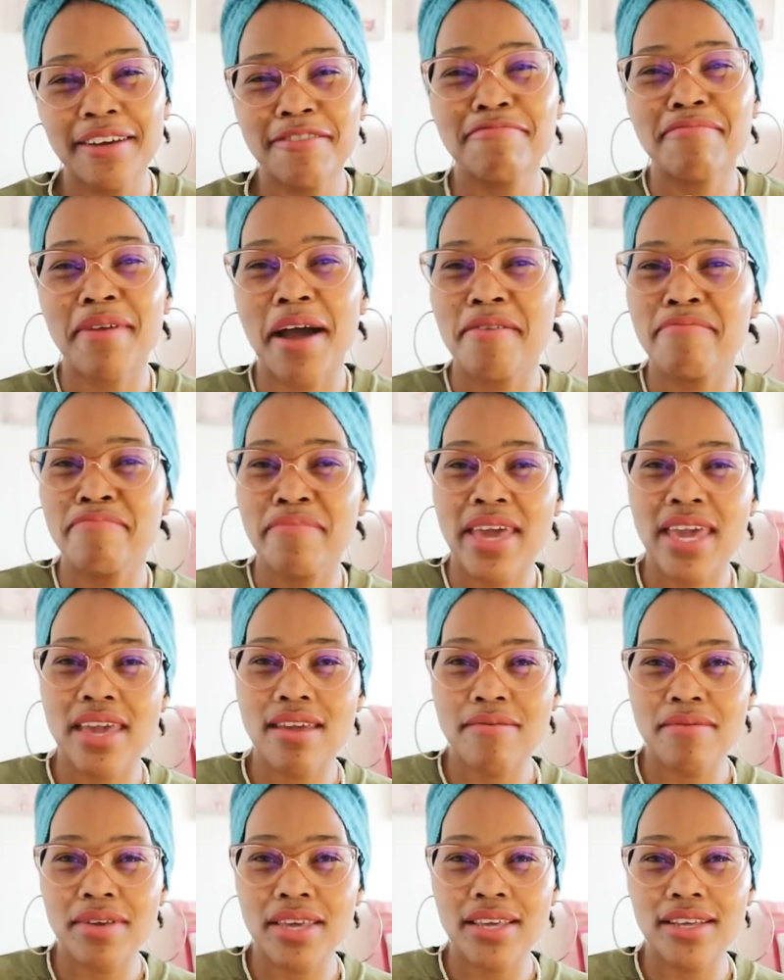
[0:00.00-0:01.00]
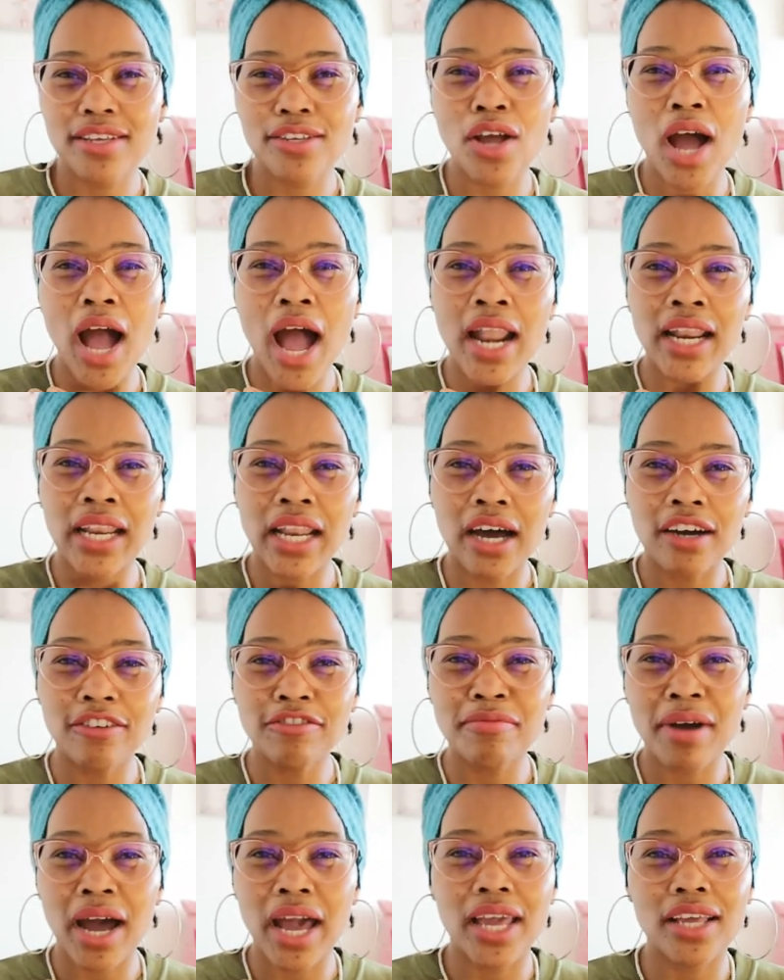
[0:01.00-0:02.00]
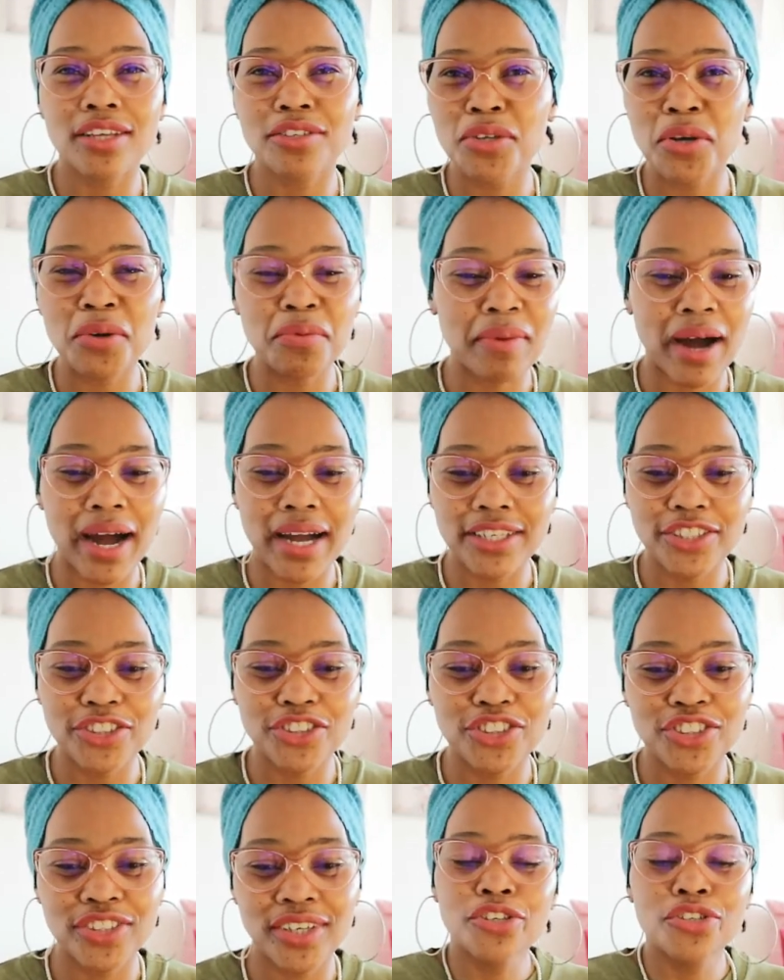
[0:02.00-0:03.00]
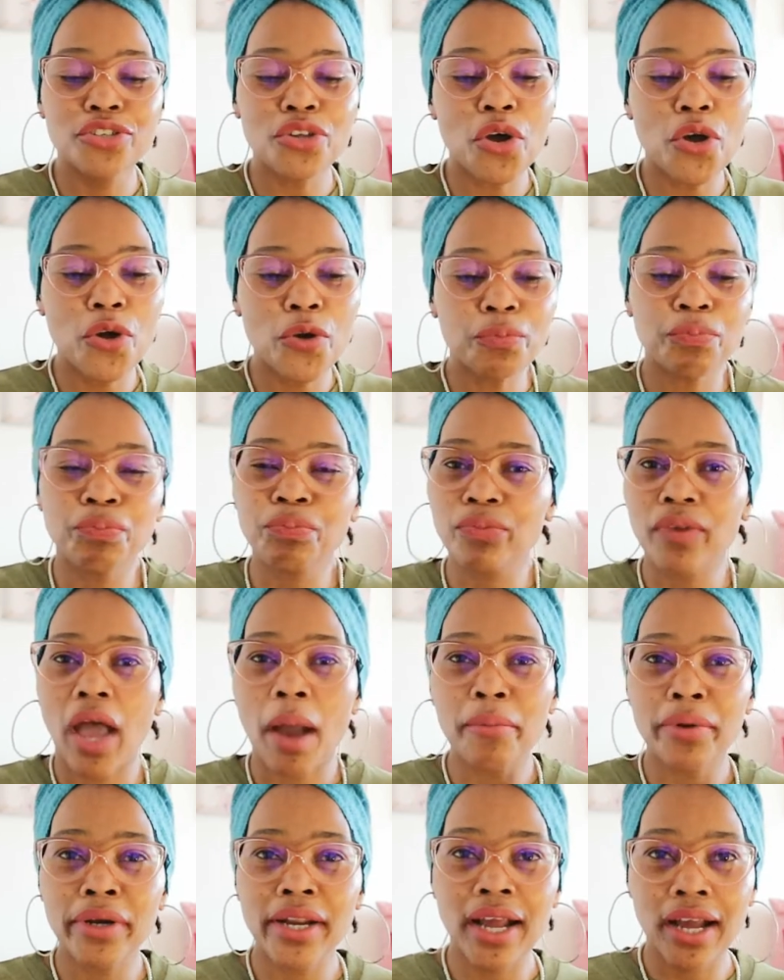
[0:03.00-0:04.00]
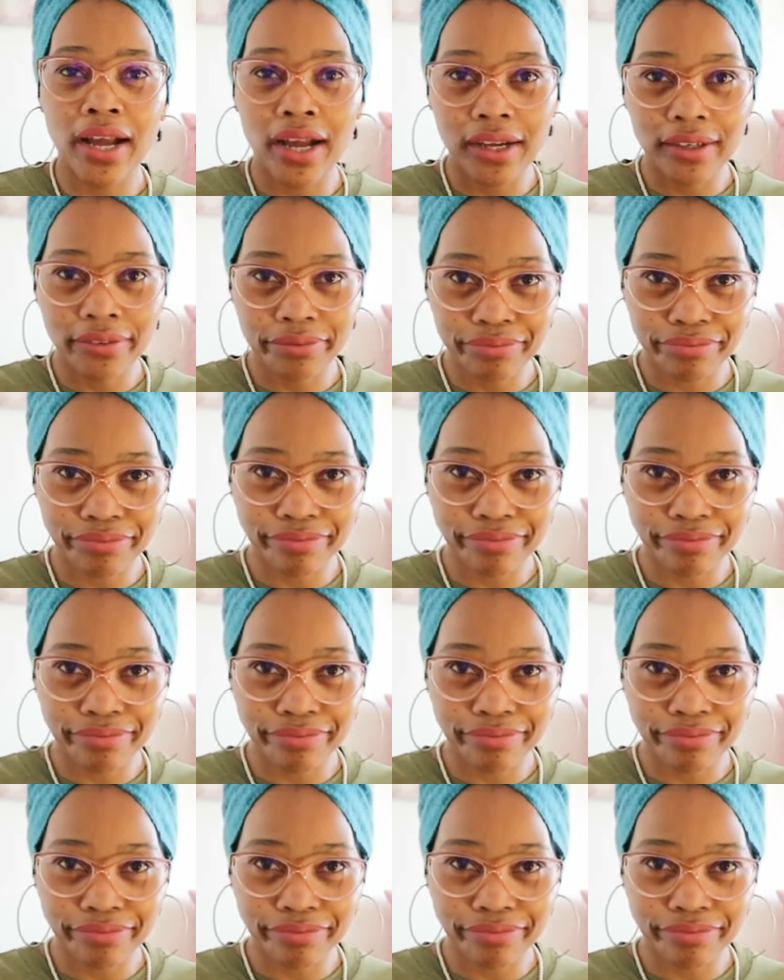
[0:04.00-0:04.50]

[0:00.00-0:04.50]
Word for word: my baby so i love my hair so much so i'm gonna